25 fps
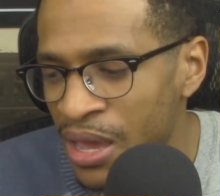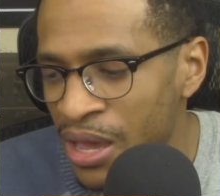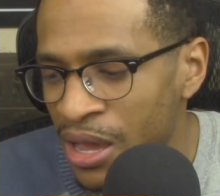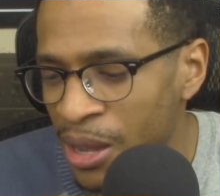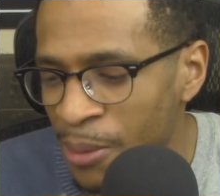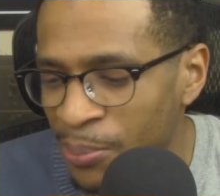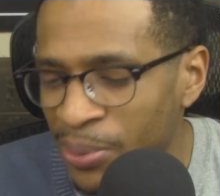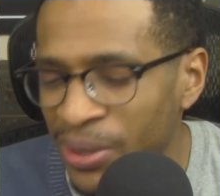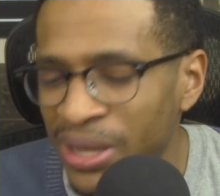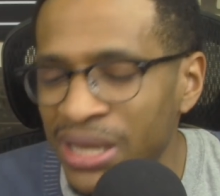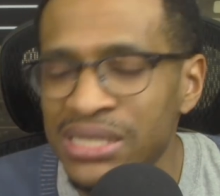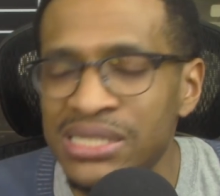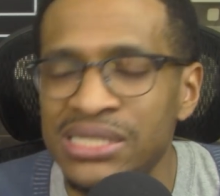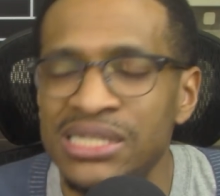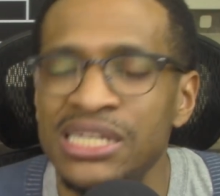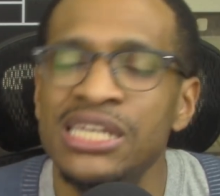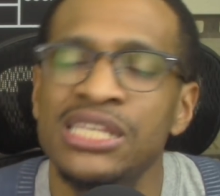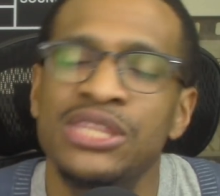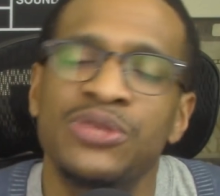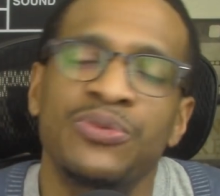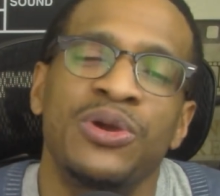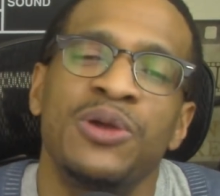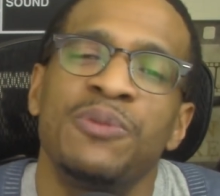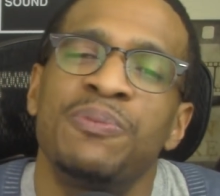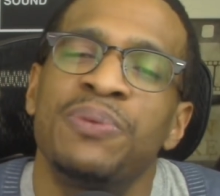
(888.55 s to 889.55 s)
But C
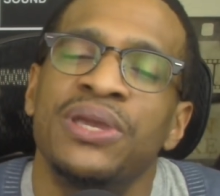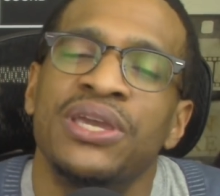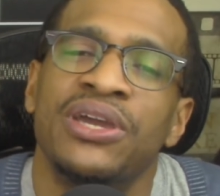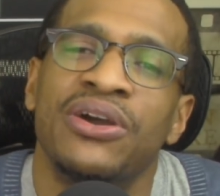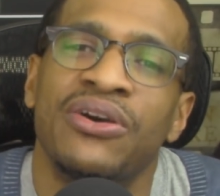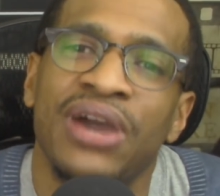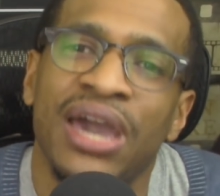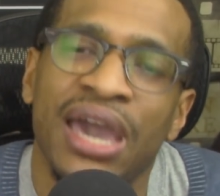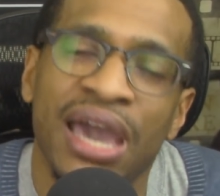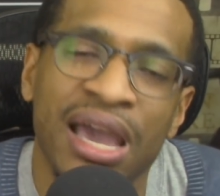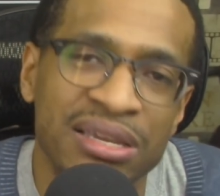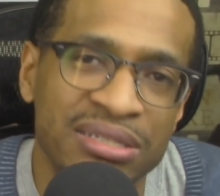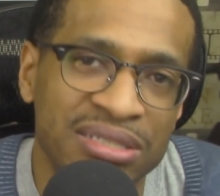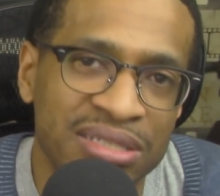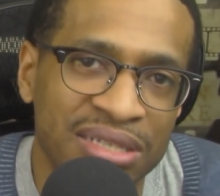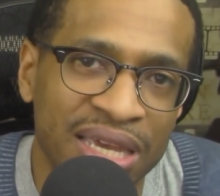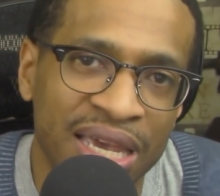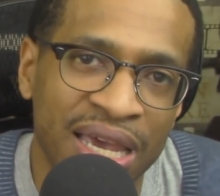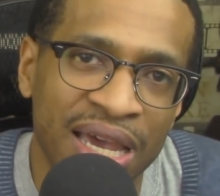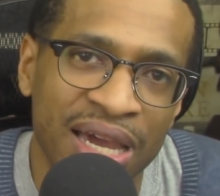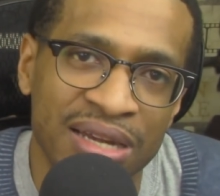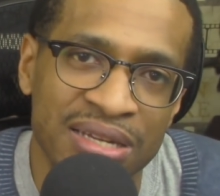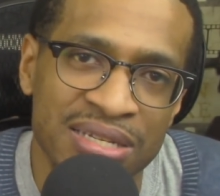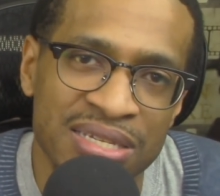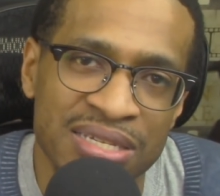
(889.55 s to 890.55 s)
three P O actually
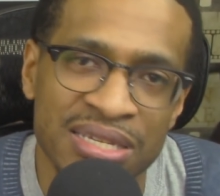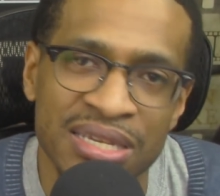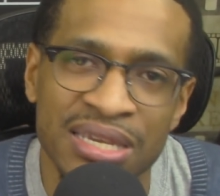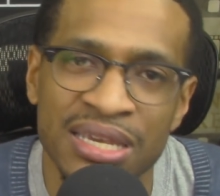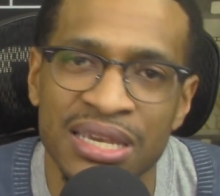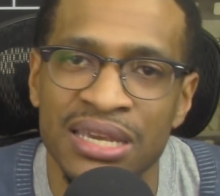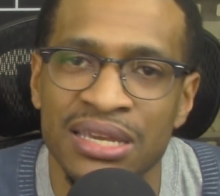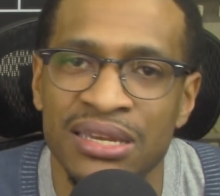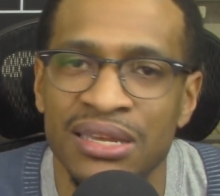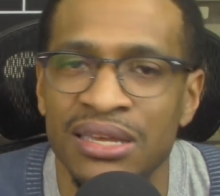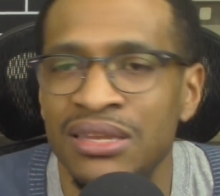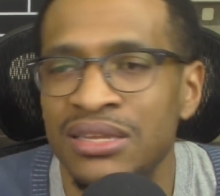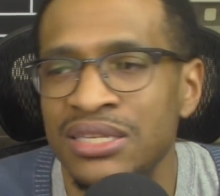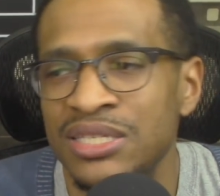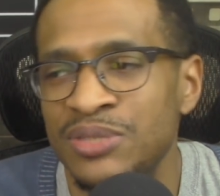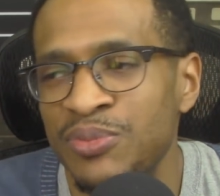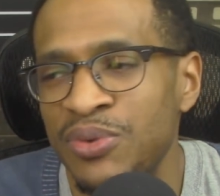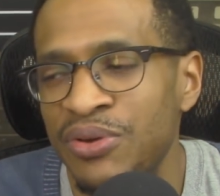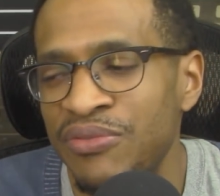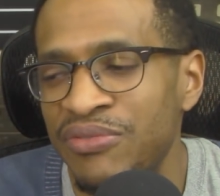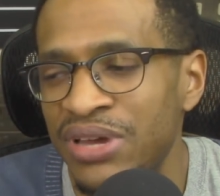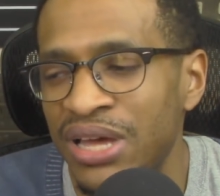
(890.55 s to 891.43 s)
had a scene in this movie,